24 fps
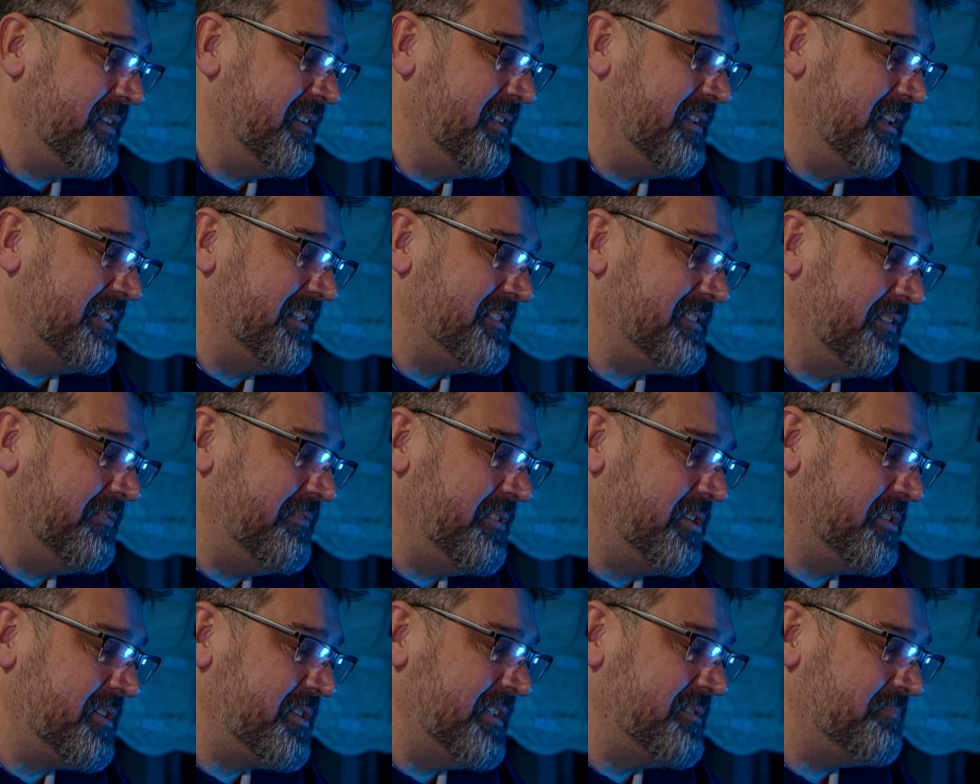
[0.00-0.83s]
Let's have a
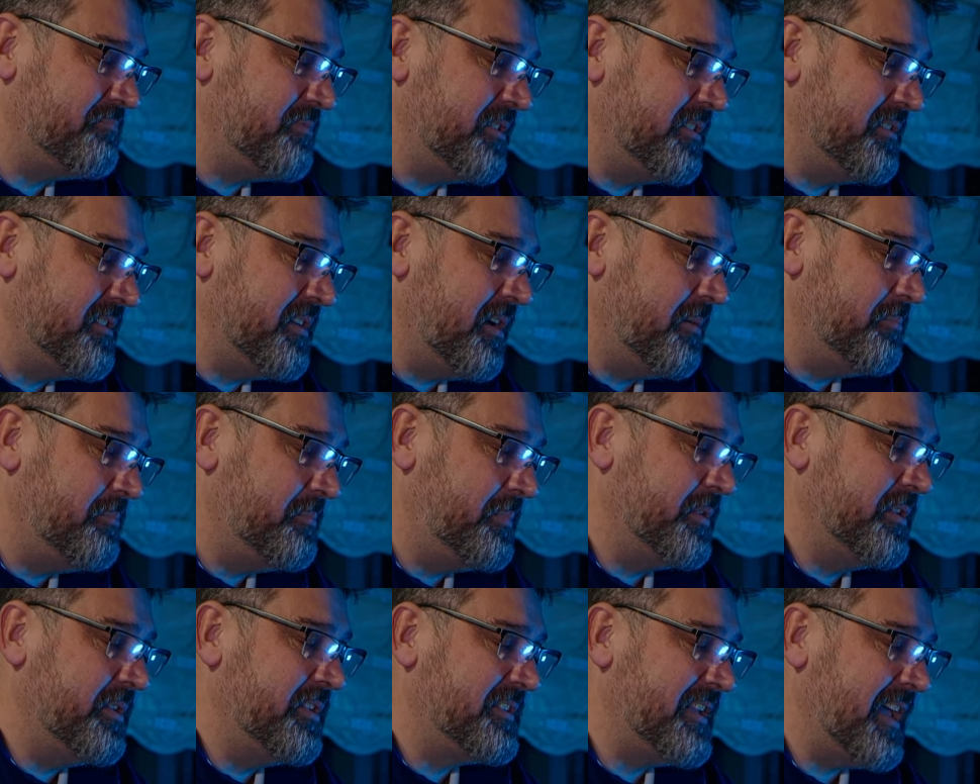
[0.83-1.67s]
look. I'll
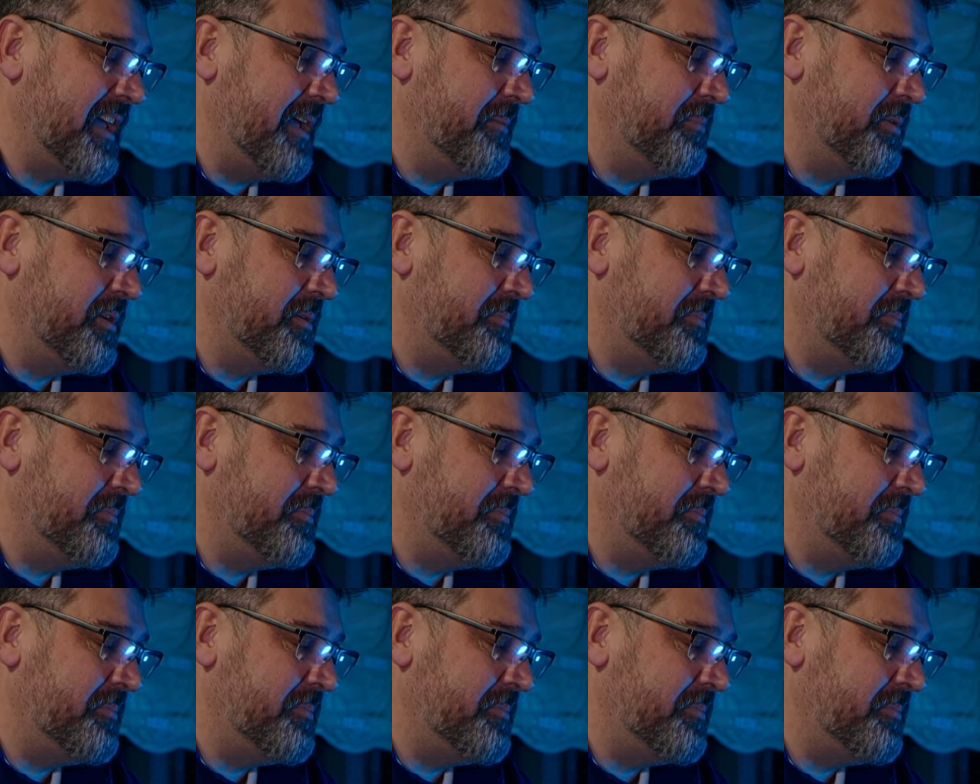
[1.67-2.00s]
put the table